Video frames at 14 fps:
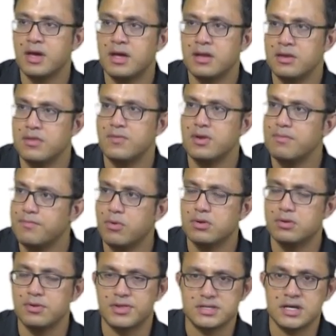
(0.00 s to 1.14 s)
and it's a very
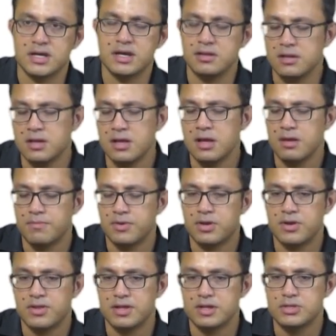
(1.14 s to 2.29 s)
important style
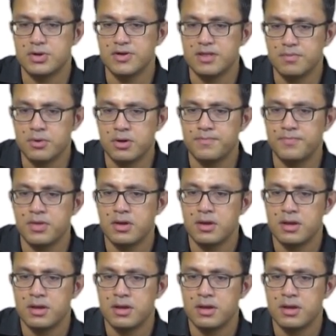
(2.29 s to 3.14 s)
because it talks about,